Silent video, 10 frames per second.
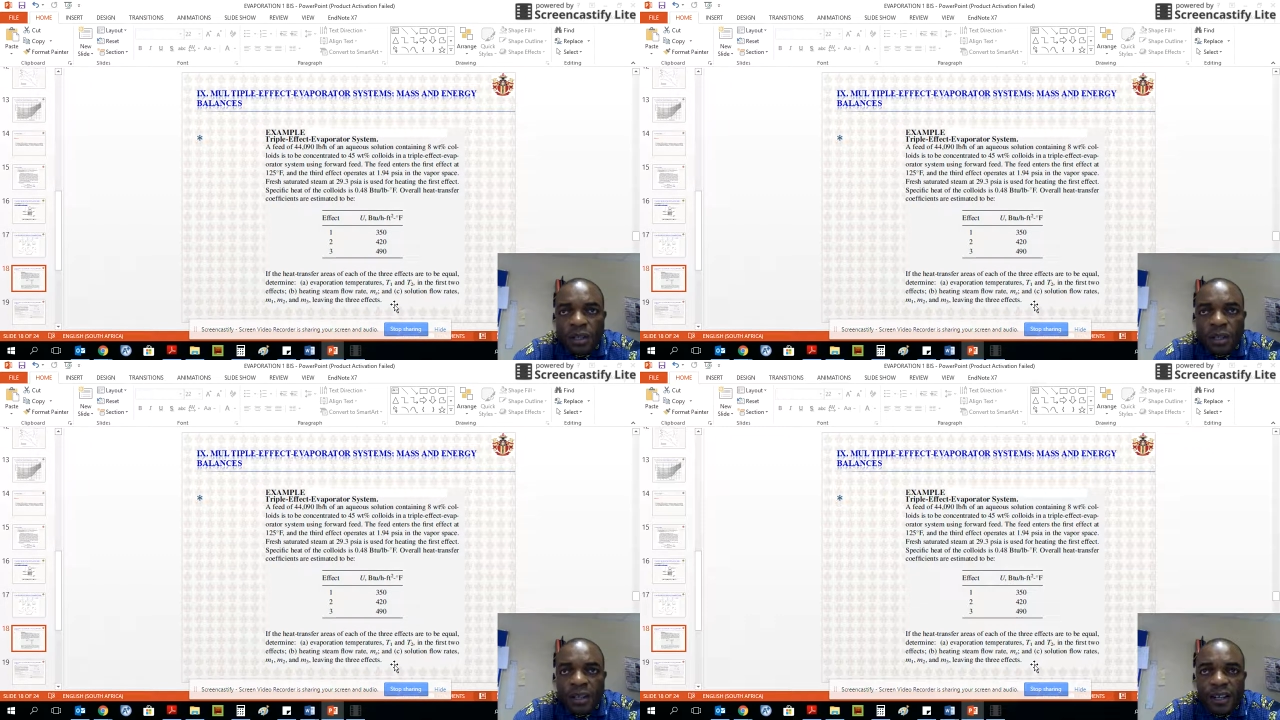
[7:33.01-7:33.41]

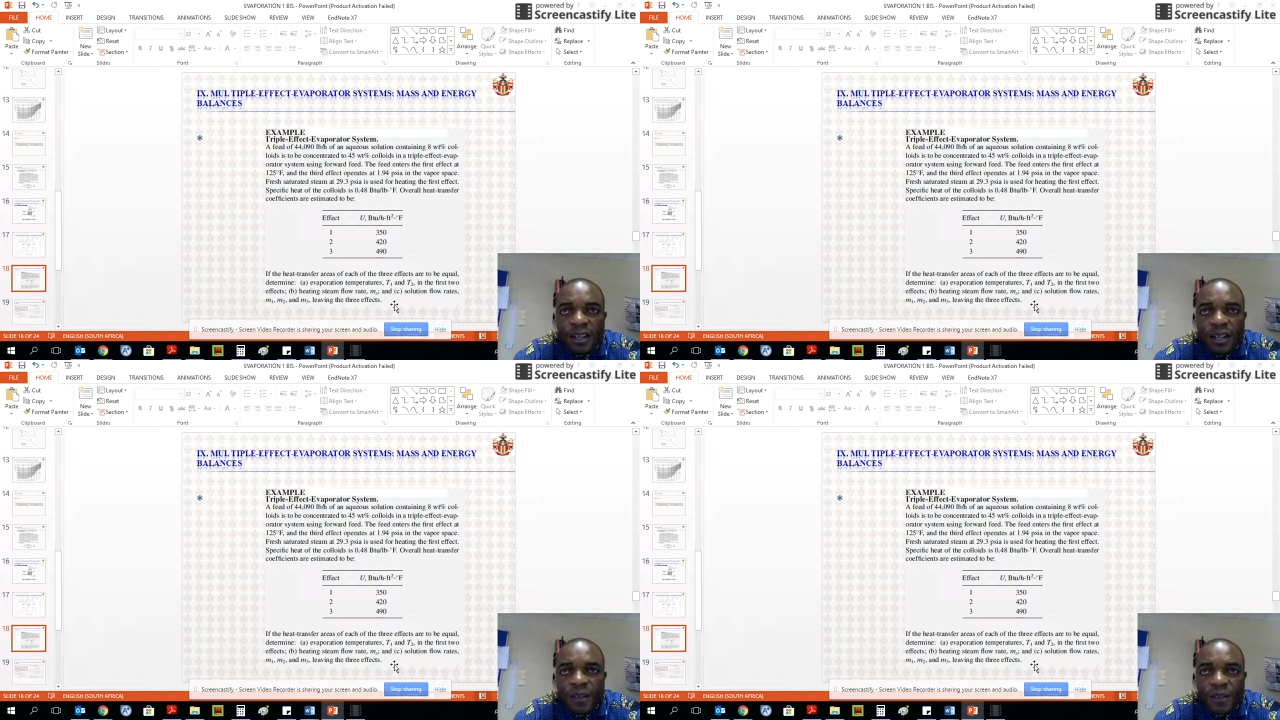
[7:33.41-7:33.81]

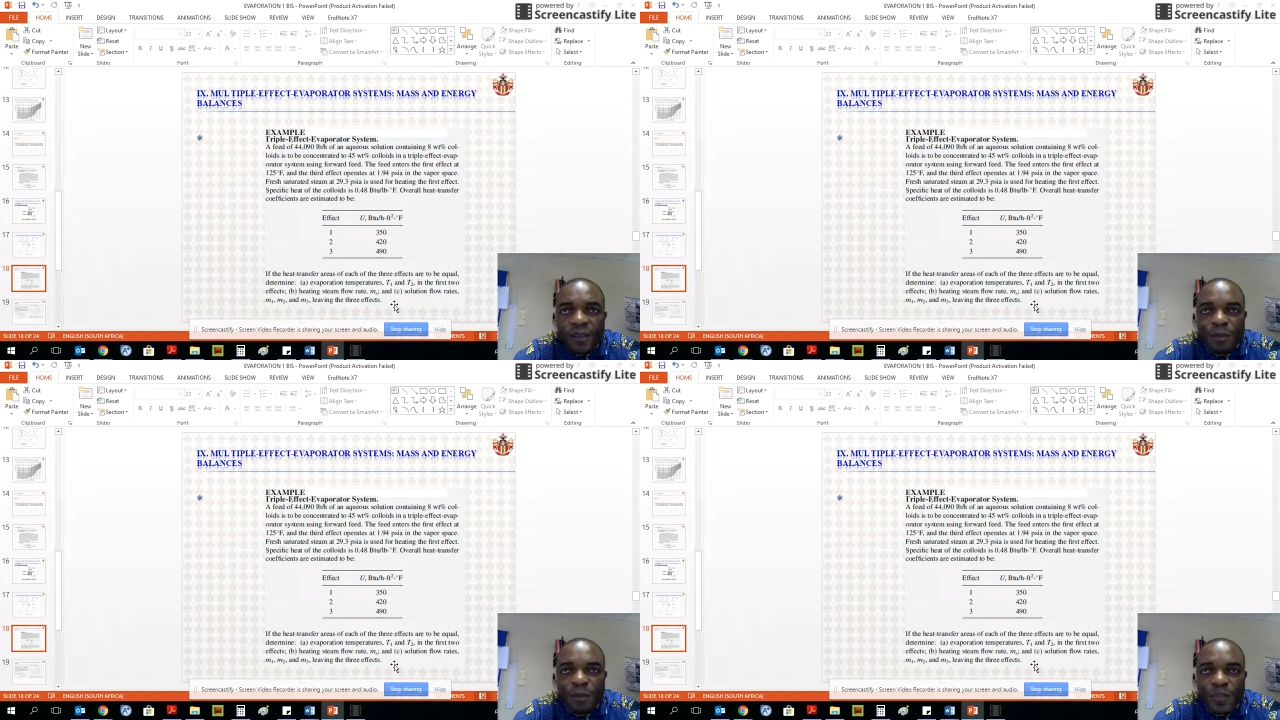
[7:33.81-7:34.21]
the
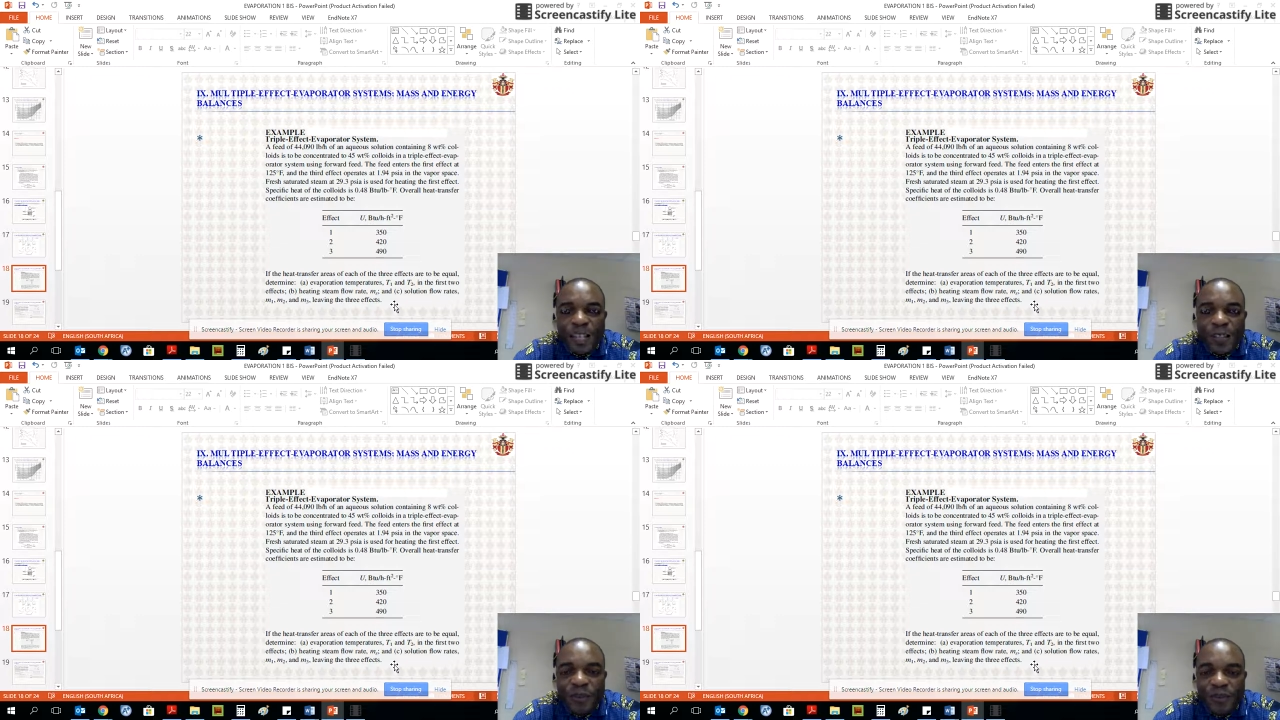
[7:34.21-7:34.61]

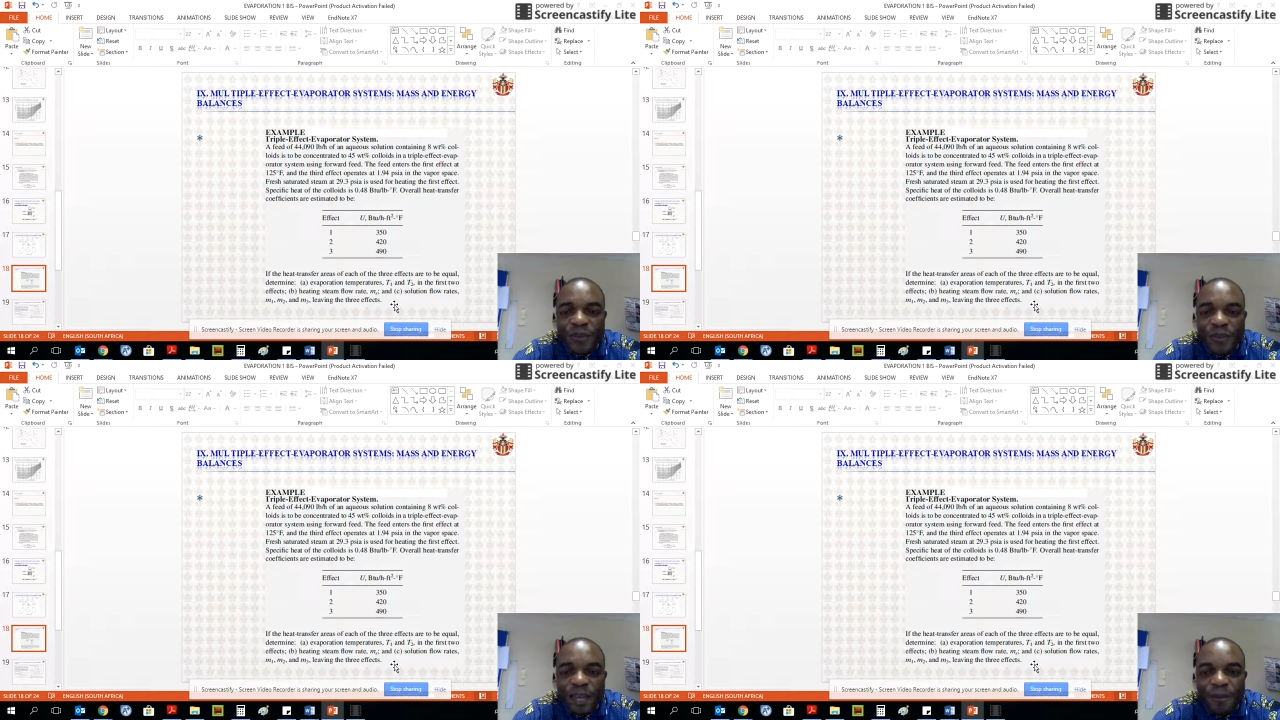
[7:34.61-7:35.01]
specification of the
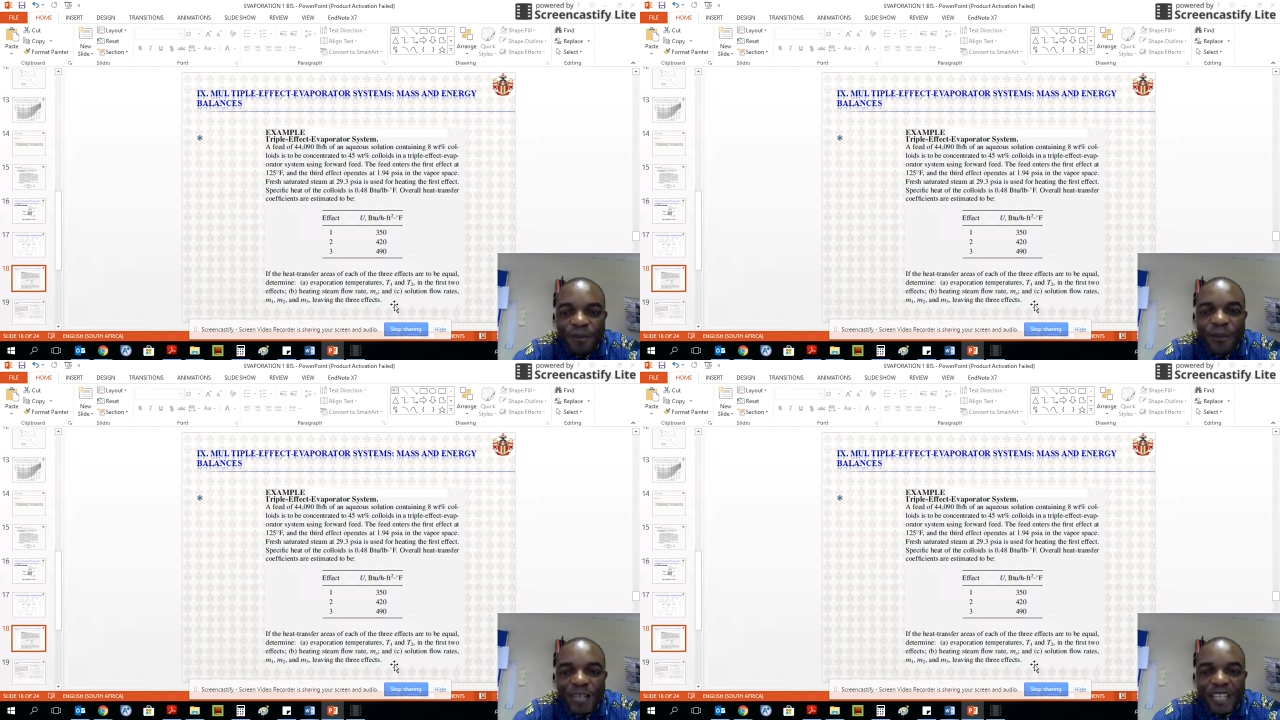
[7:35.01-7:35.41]
final
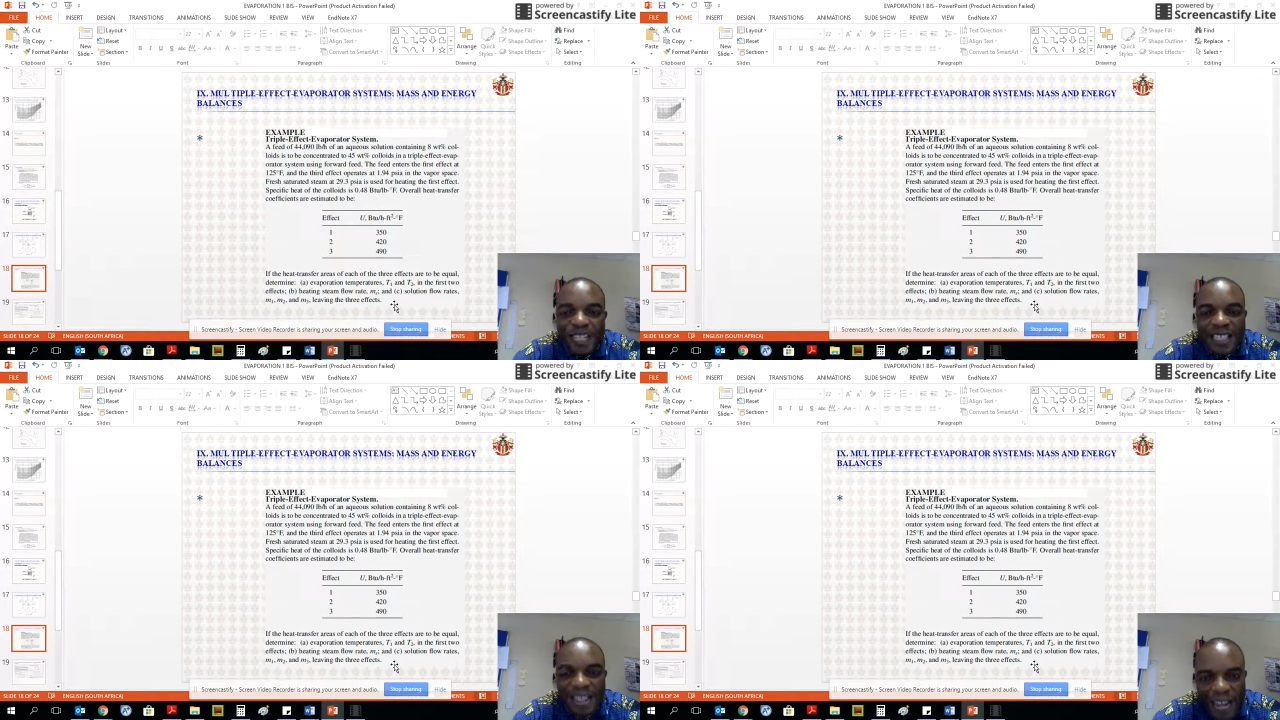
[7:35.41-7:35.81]
product,
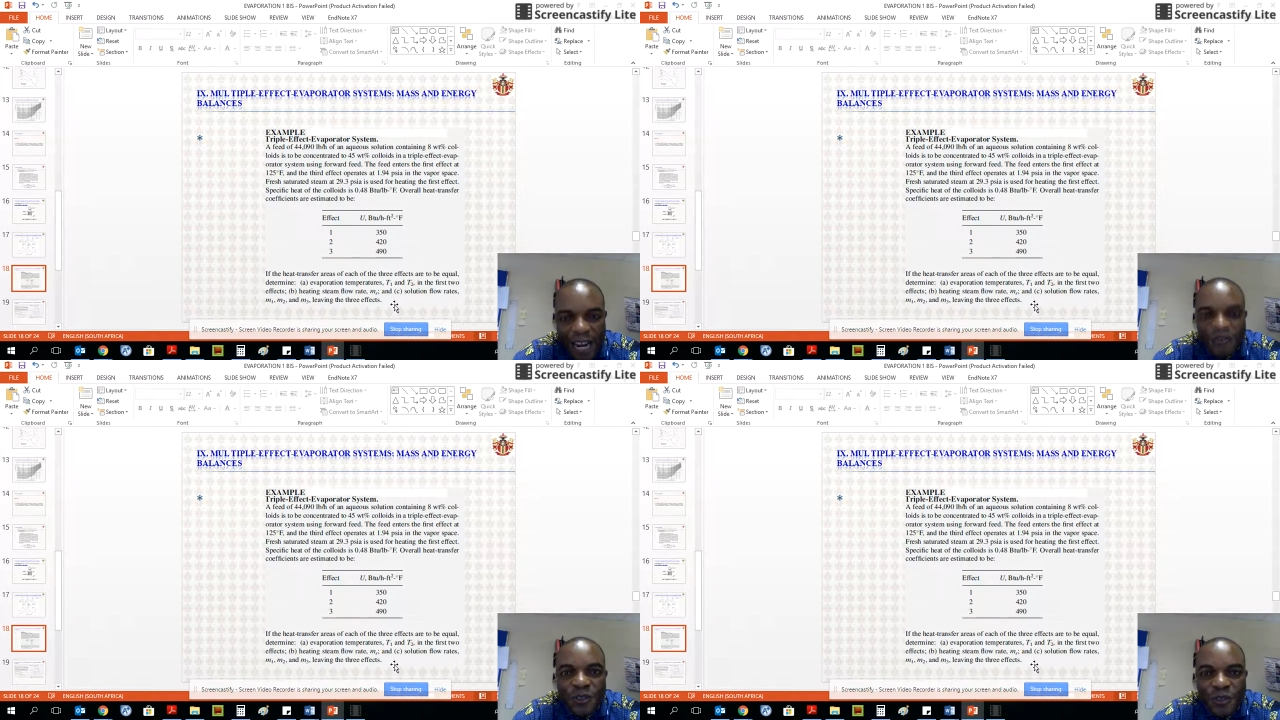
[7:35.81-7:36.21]
it
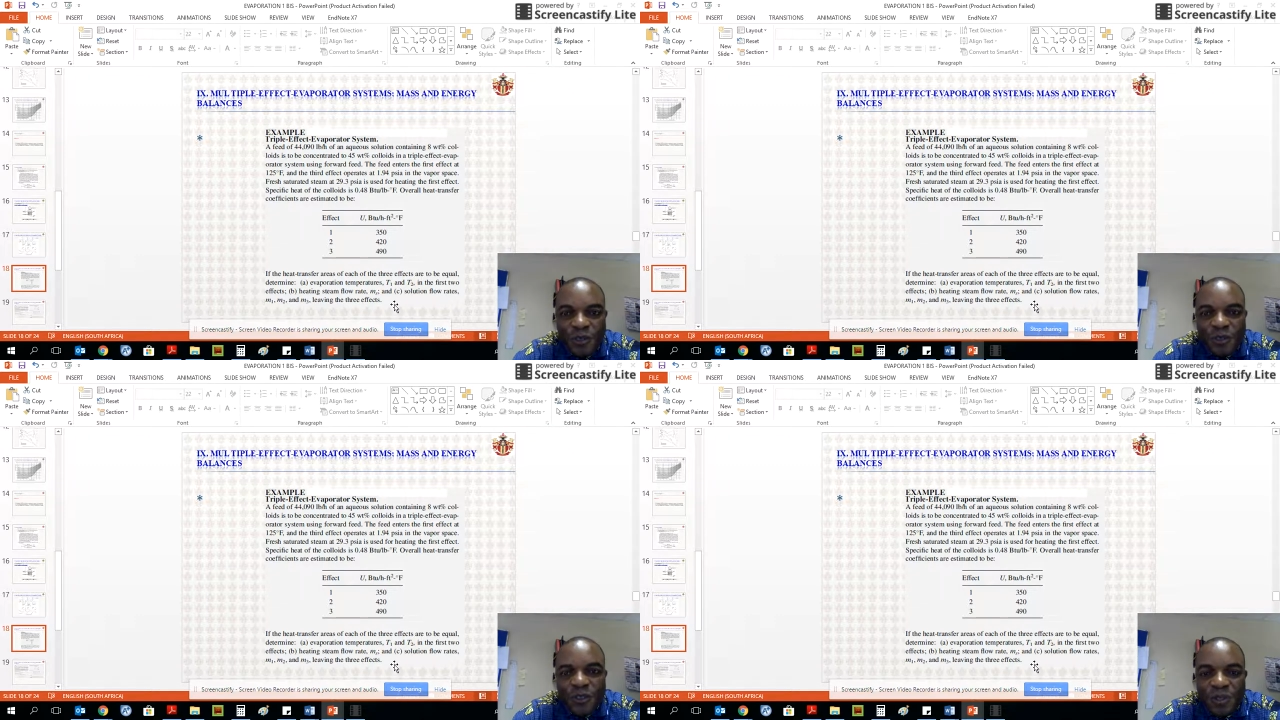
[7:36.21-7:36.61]
allows you
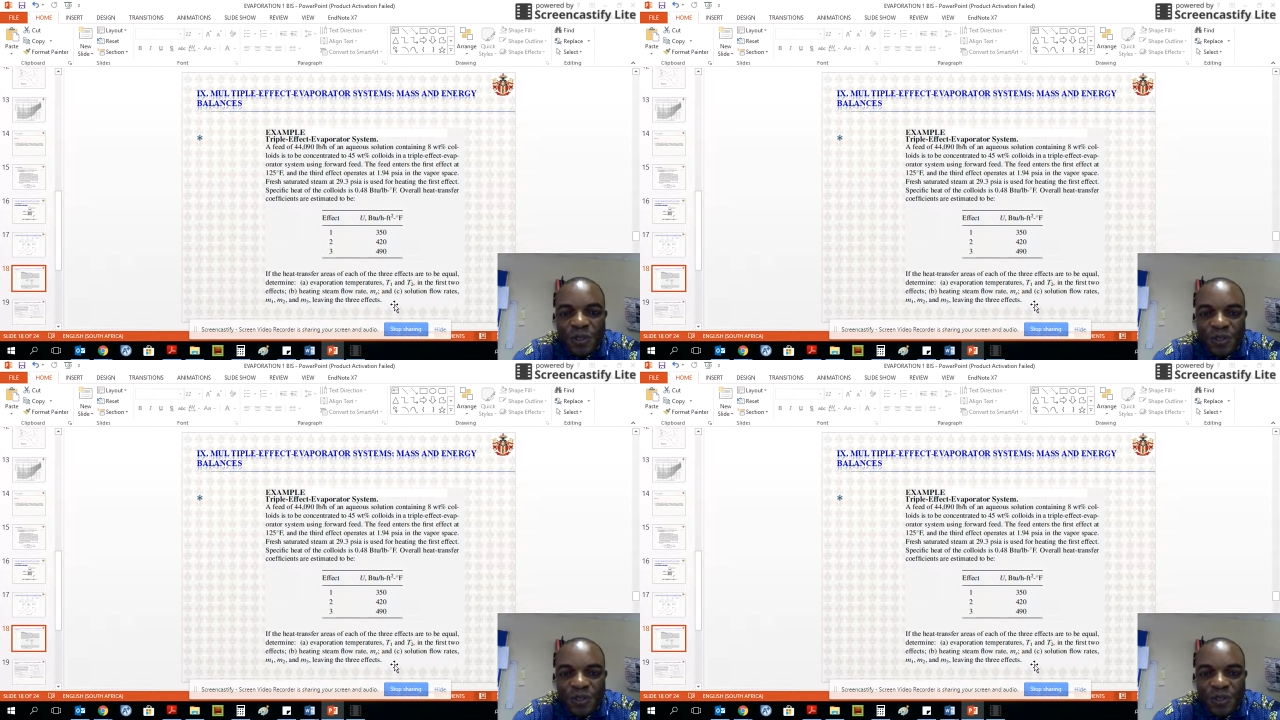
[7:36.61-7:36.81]
to